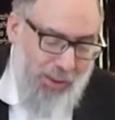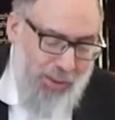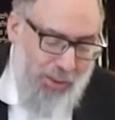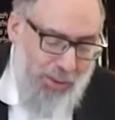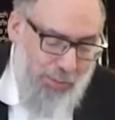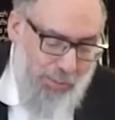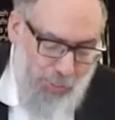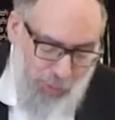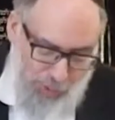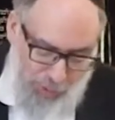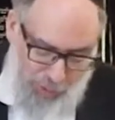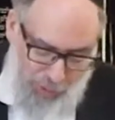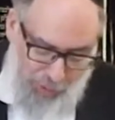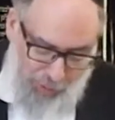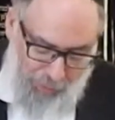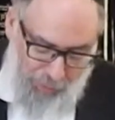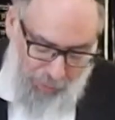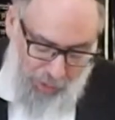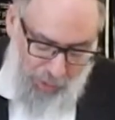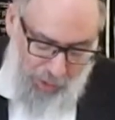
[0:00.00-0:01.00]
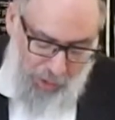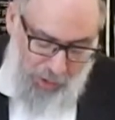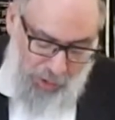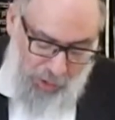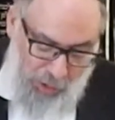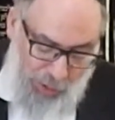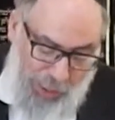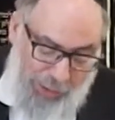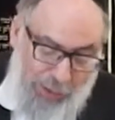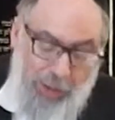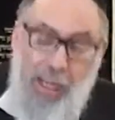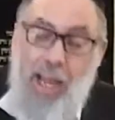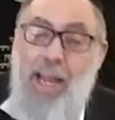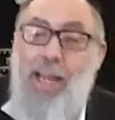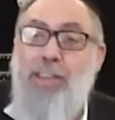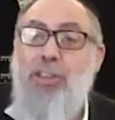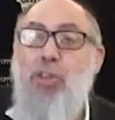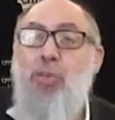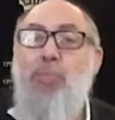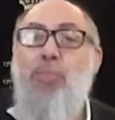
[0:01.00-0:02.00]
important thing. So that's
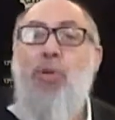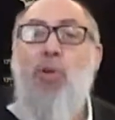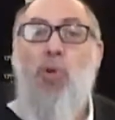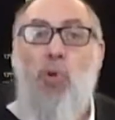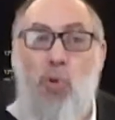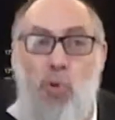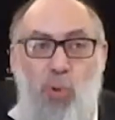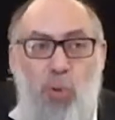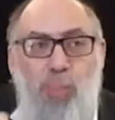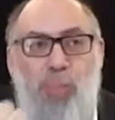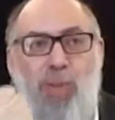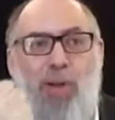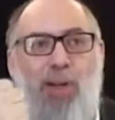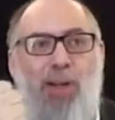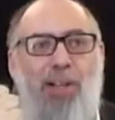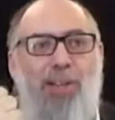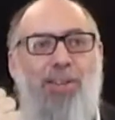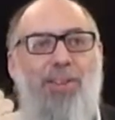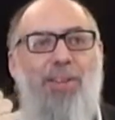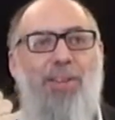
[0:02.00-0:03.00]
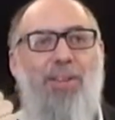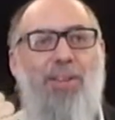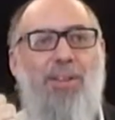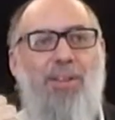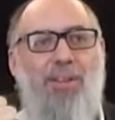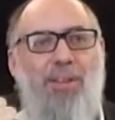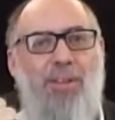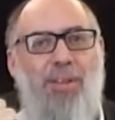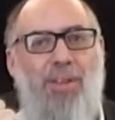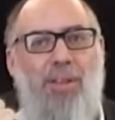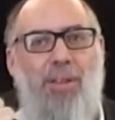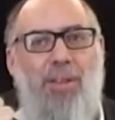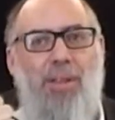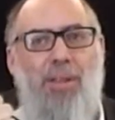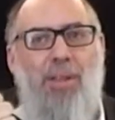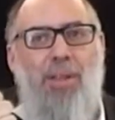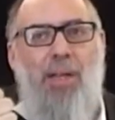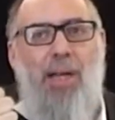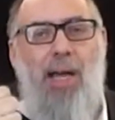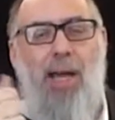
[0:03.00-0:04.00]
ezo mechubad
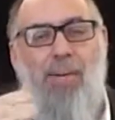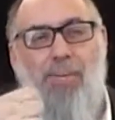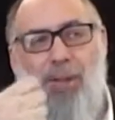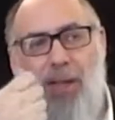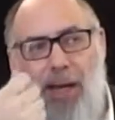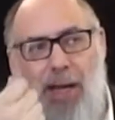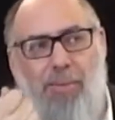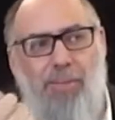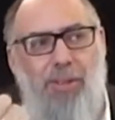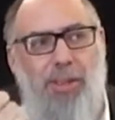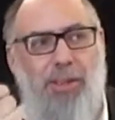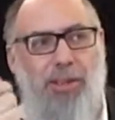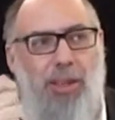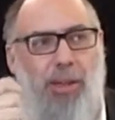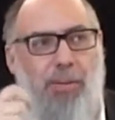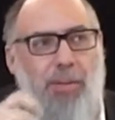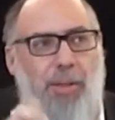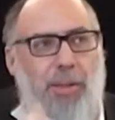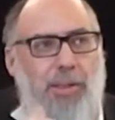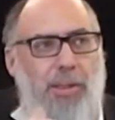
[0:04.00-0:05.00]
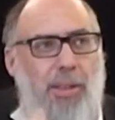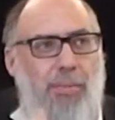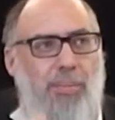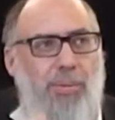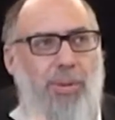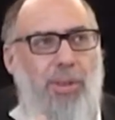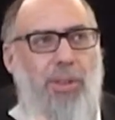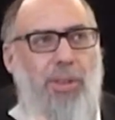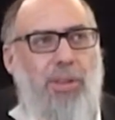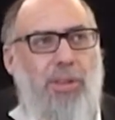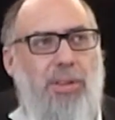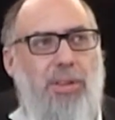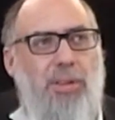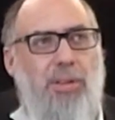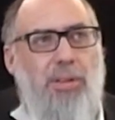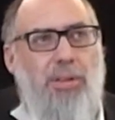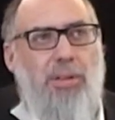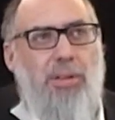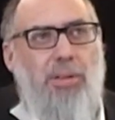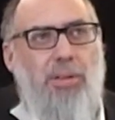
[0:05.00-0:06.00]
hamachabed as habriyos.
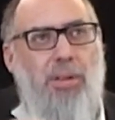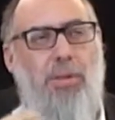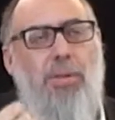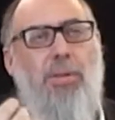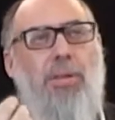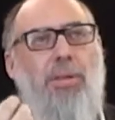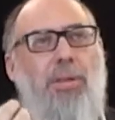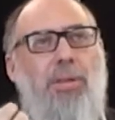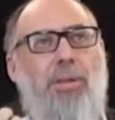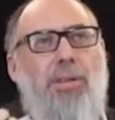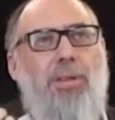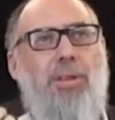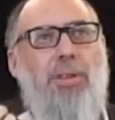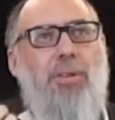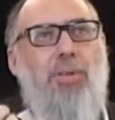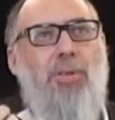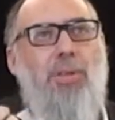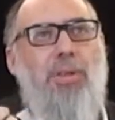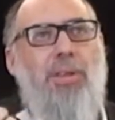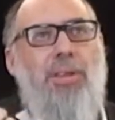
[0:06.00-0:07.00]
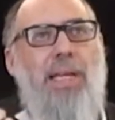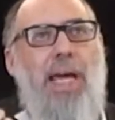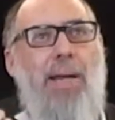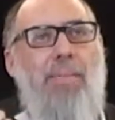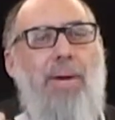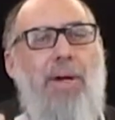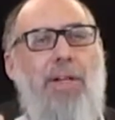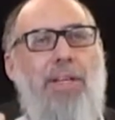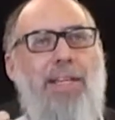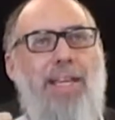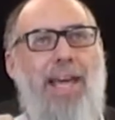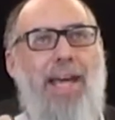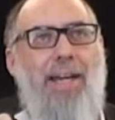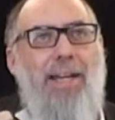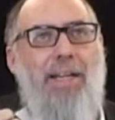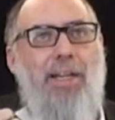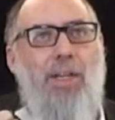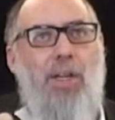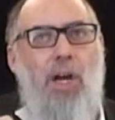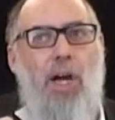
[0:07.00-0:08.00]
So it's not about
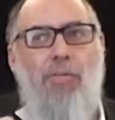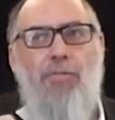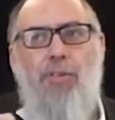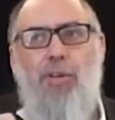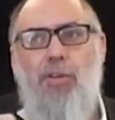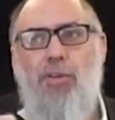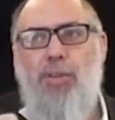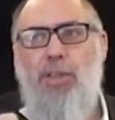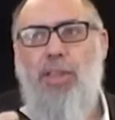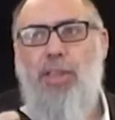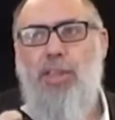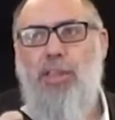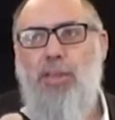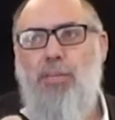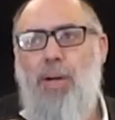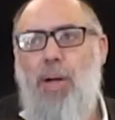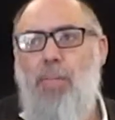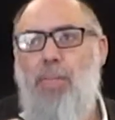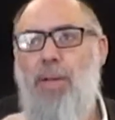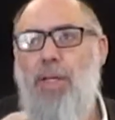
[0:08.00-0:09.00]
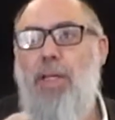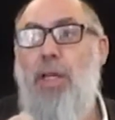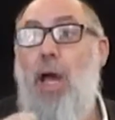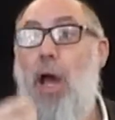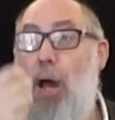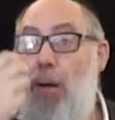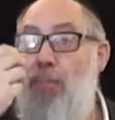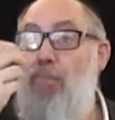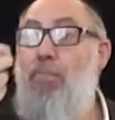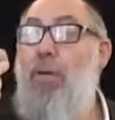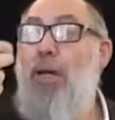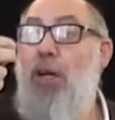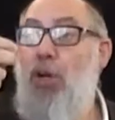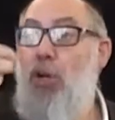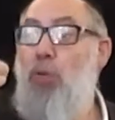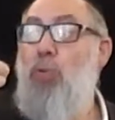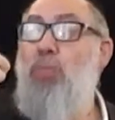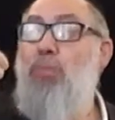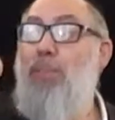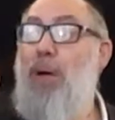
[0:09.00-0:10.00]
getting kavod; it's about being a
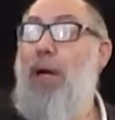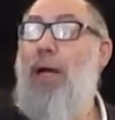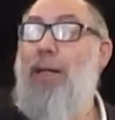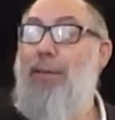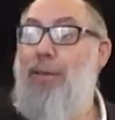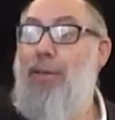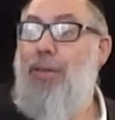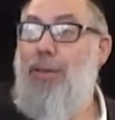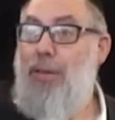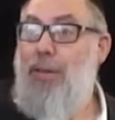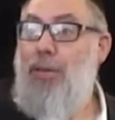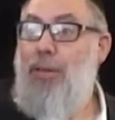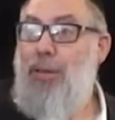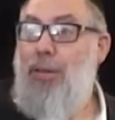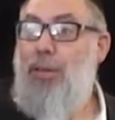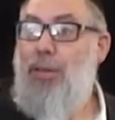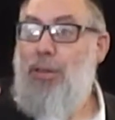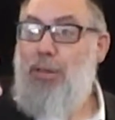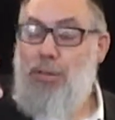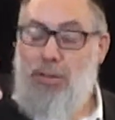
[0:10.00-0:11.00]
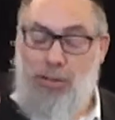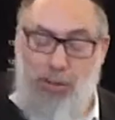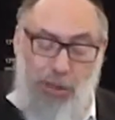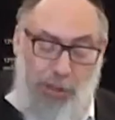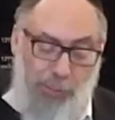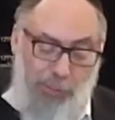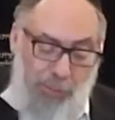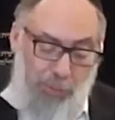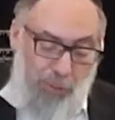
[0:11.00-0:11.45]
mechubad, deep.